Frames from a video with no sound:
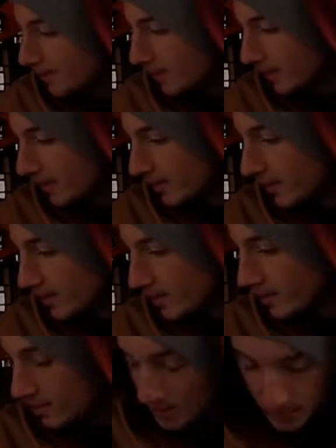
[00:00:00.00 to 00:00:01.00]
But
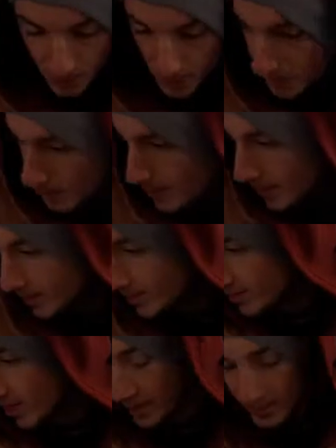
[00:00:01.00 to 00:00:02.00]
I'll be come back
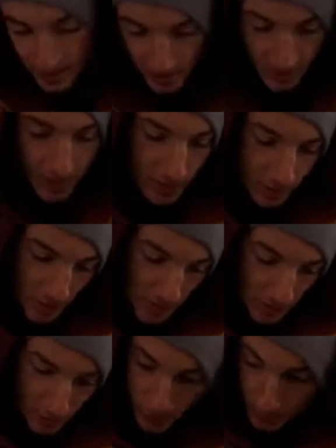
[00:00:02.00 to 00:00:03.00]
inside this
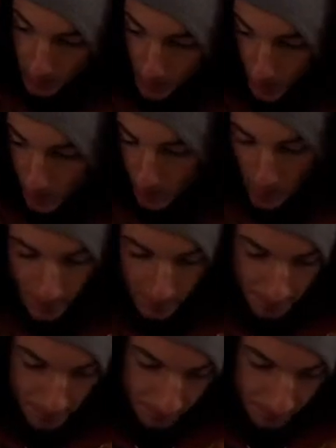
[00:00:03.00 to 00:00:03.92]
truck so we can warm up.